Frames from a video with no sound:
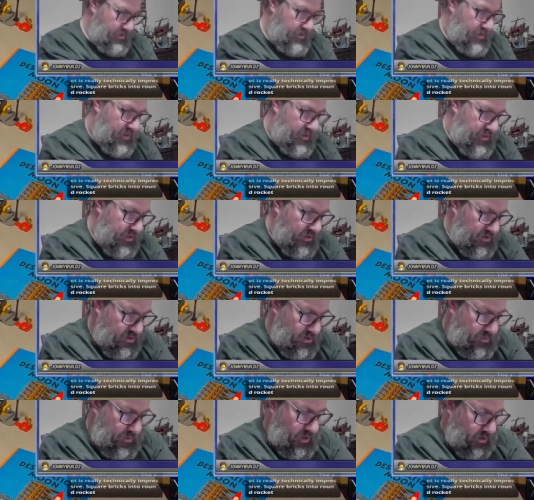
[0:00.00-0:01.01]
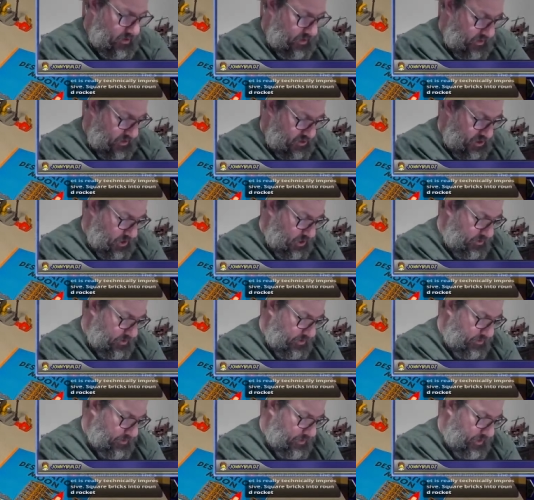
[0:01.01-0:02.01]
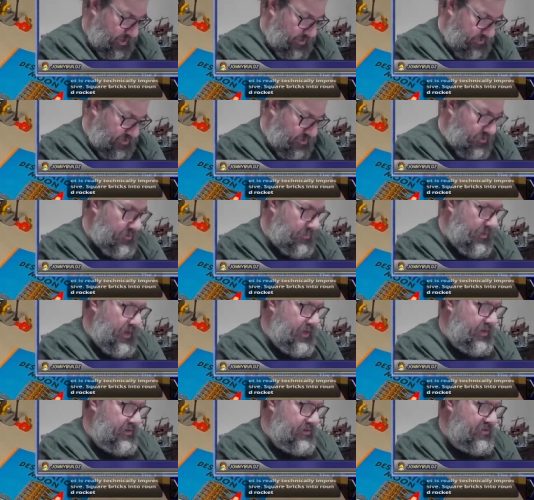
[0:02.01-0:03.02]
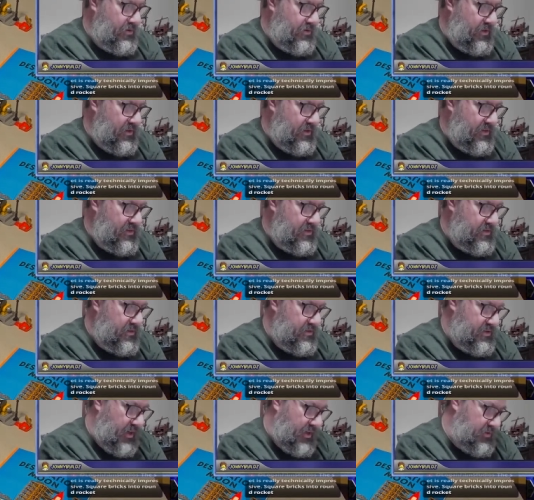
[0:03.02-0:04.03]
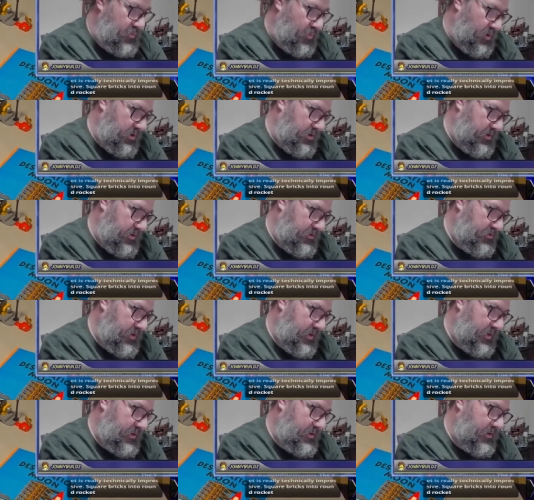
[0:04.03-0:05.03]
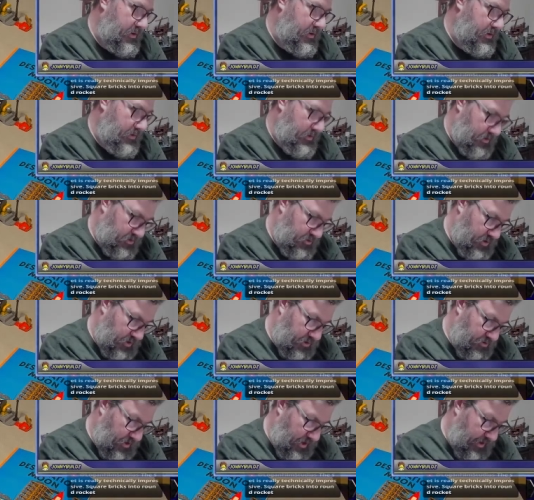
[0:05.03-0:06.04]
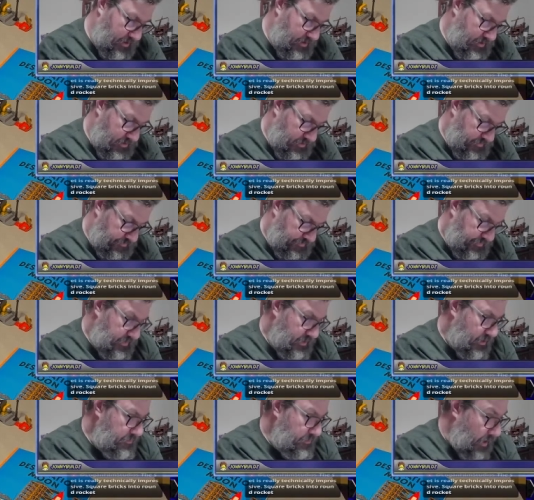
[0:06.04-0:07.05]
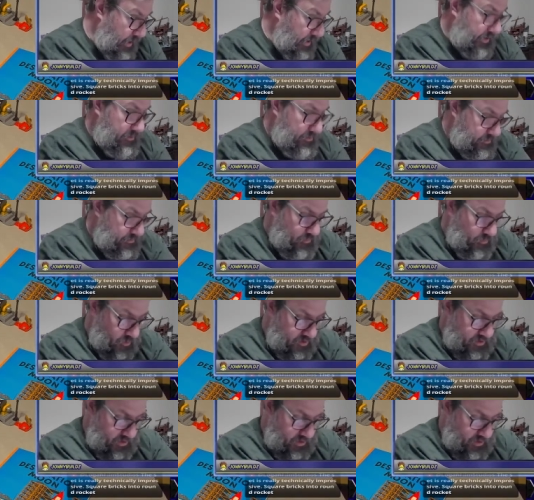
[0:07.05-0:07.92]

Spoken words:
think there's going to be a lot of engineering I'm going to have to do to make it so that this does work on a train track. But once it